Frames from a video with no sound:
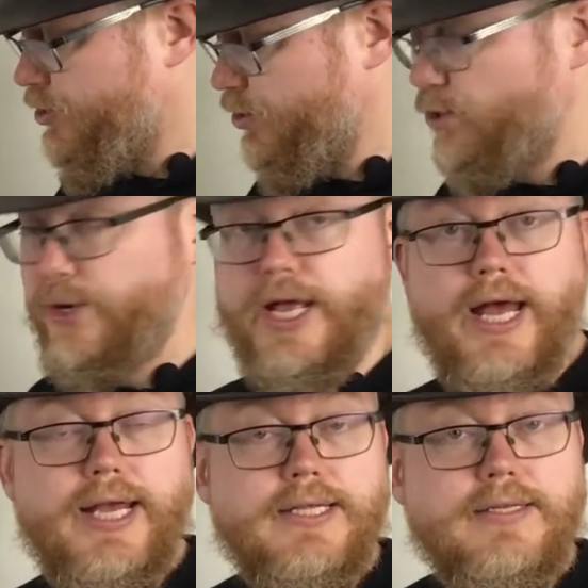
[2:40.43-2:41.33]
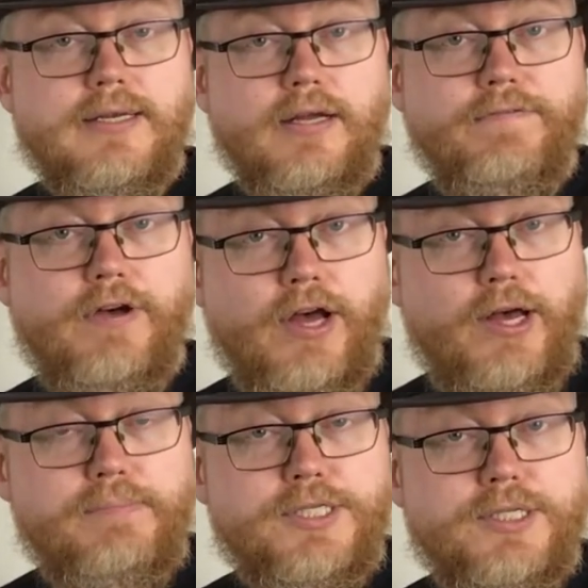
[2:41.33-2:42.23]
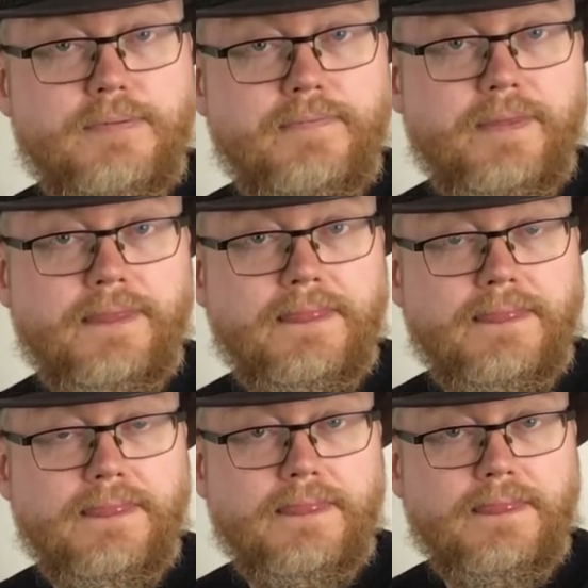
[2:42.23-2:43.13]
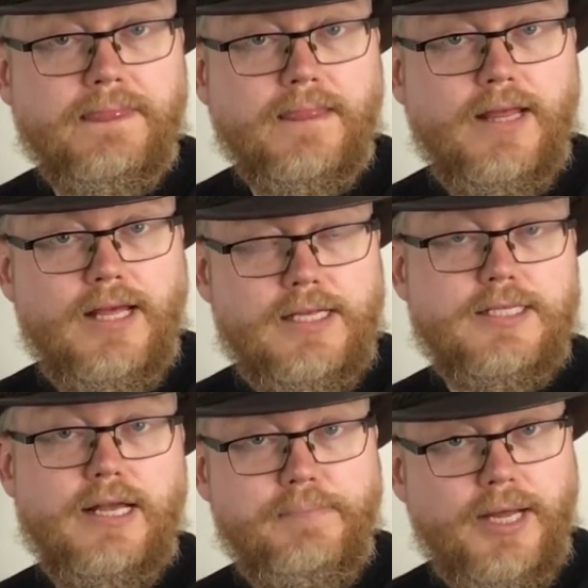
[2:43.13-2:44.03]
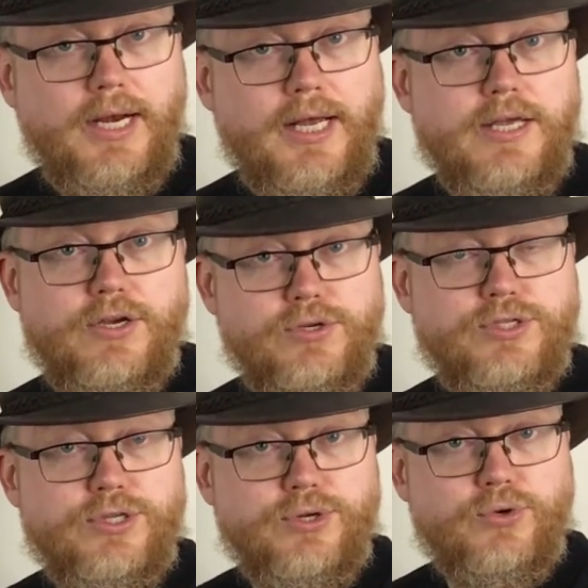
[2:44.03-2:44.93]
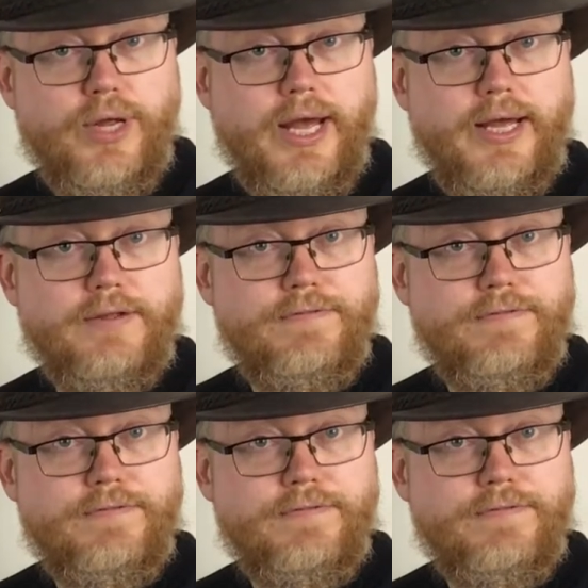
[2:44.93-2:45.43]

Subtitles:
to create verbs. Seemingly used to create